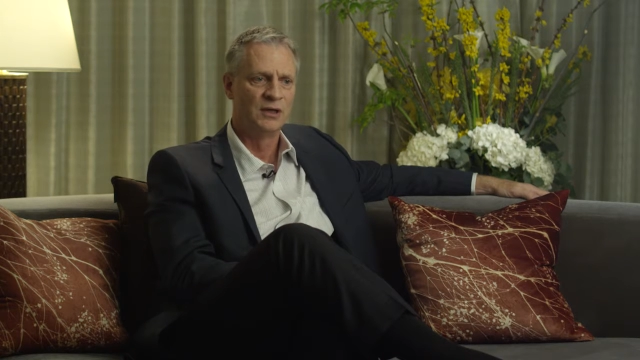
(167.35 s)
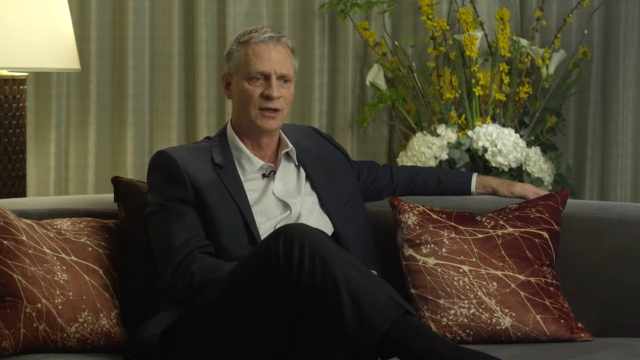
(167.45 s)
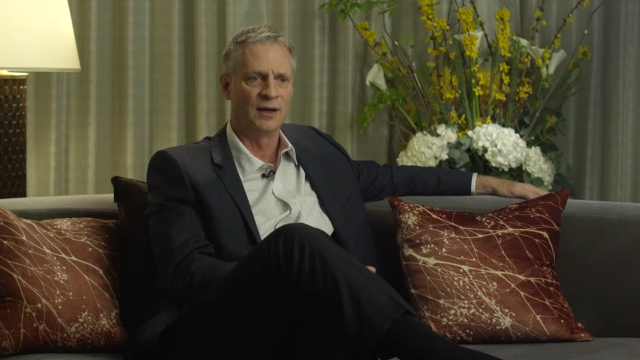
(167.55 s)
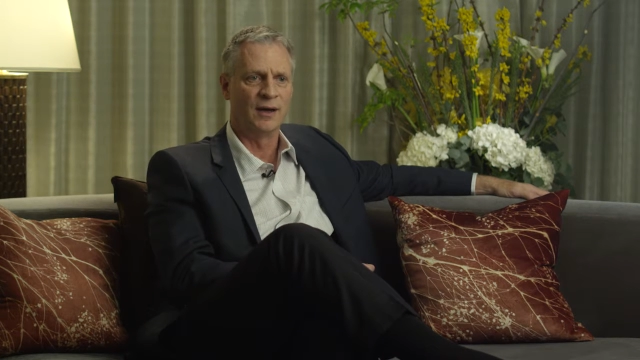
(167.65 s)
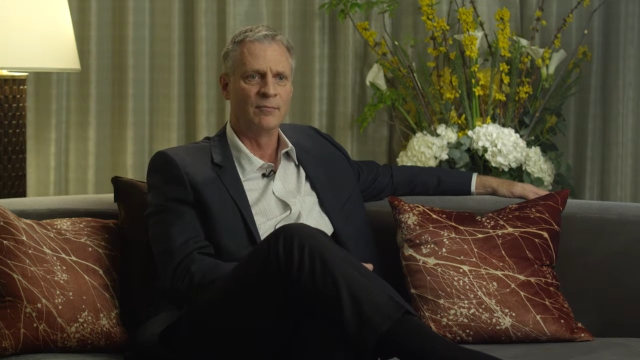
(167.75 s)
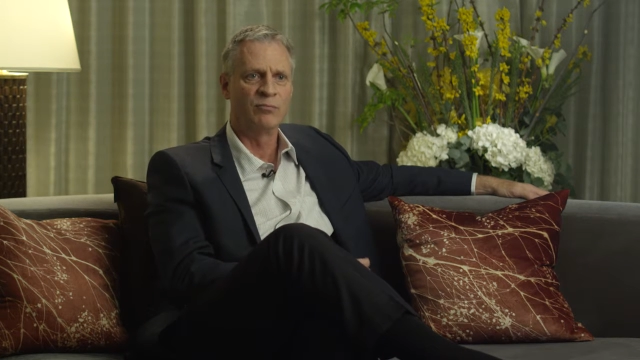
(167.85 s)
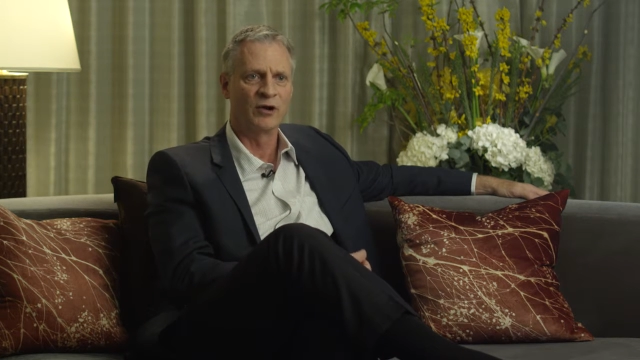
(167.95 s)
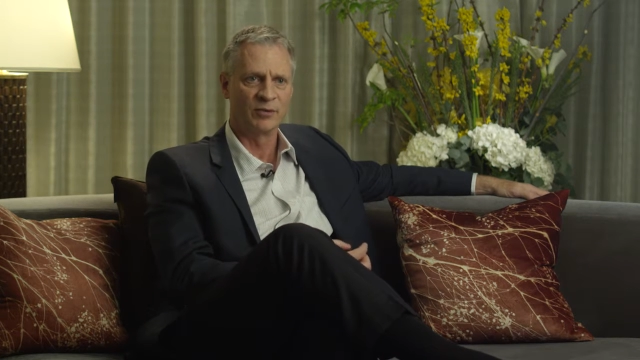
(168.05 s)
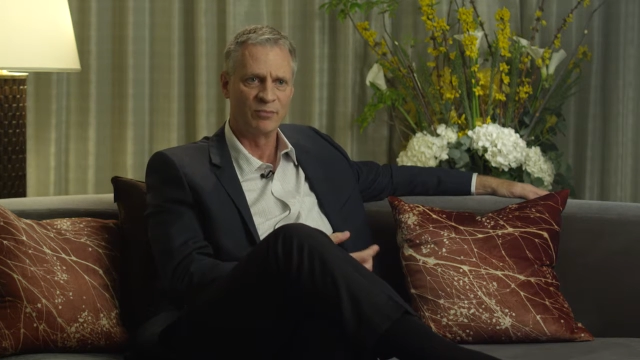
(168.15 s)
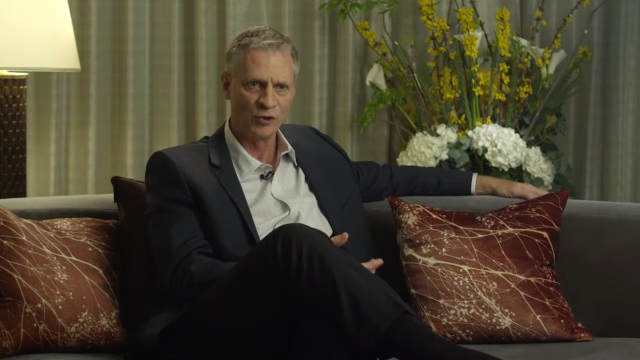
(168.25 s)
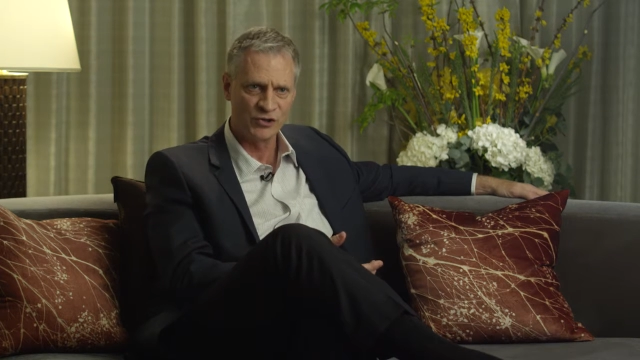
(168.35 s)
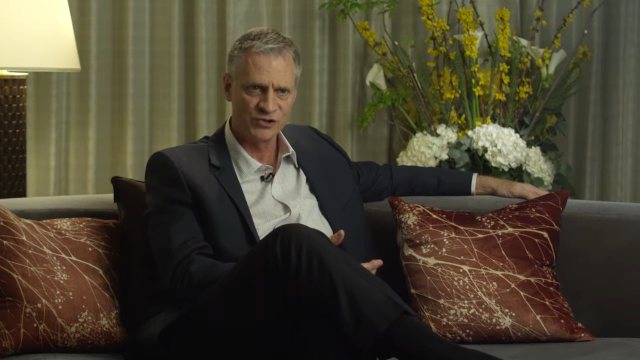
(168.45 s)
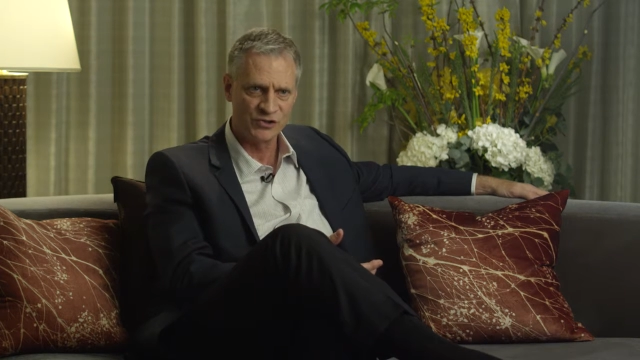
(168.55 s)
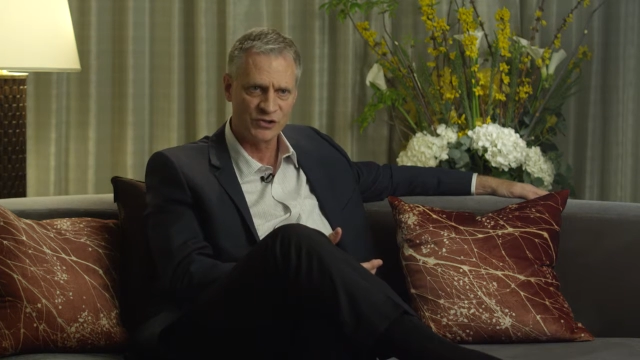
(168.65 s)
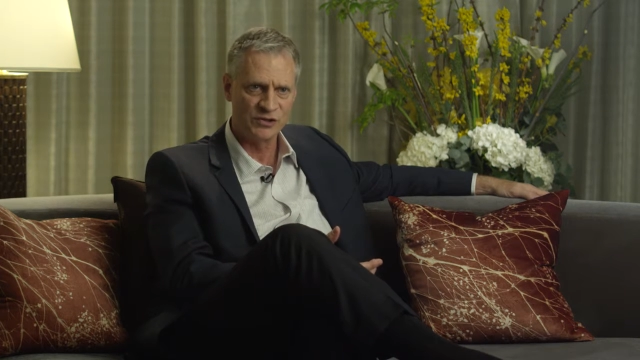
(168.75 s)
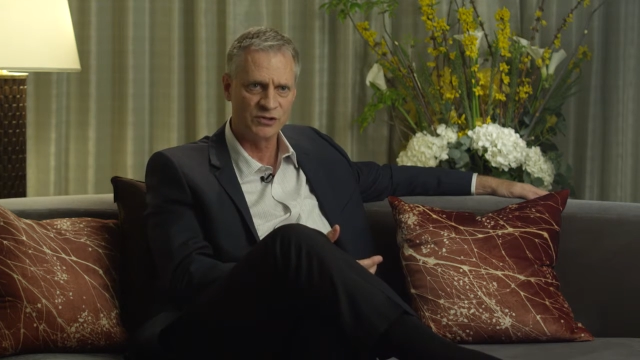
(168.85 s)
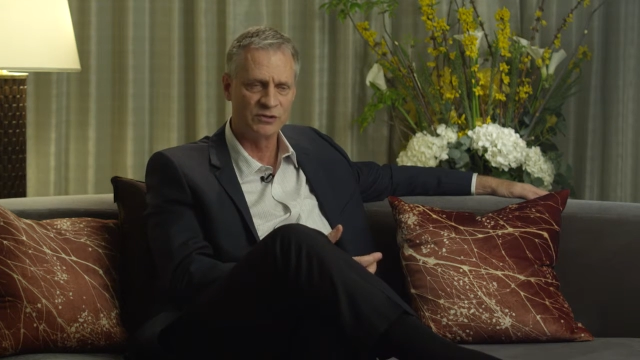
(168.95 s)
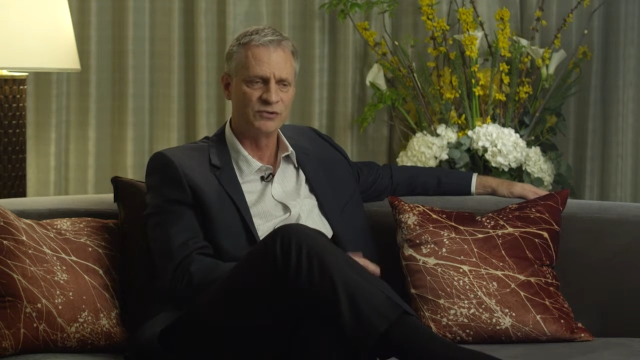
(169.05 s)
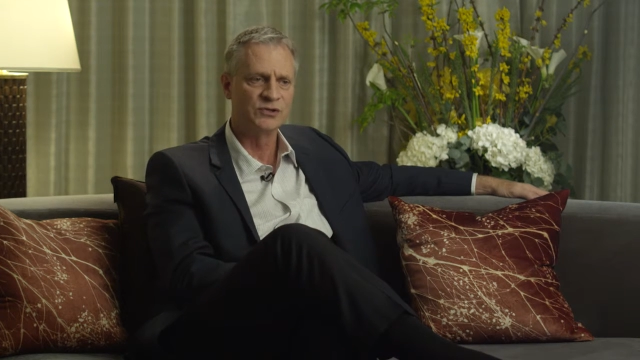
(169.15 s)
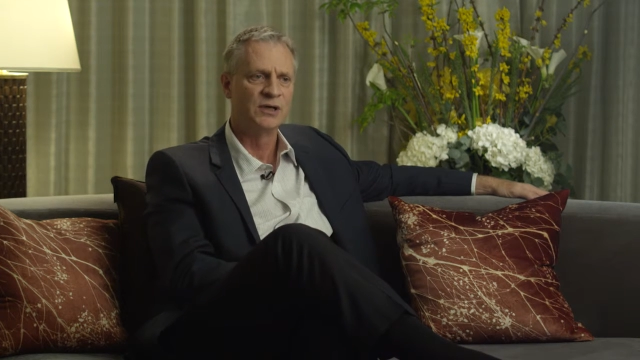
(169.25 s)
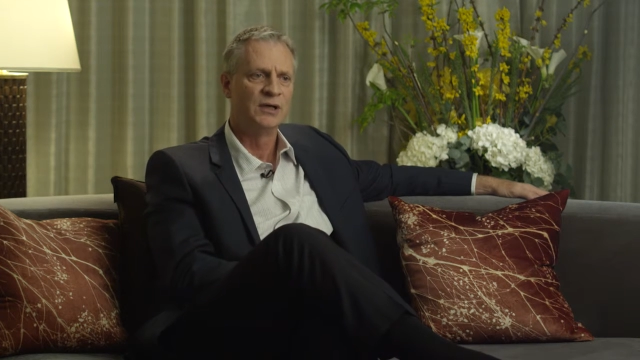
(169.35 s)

product purchase decisions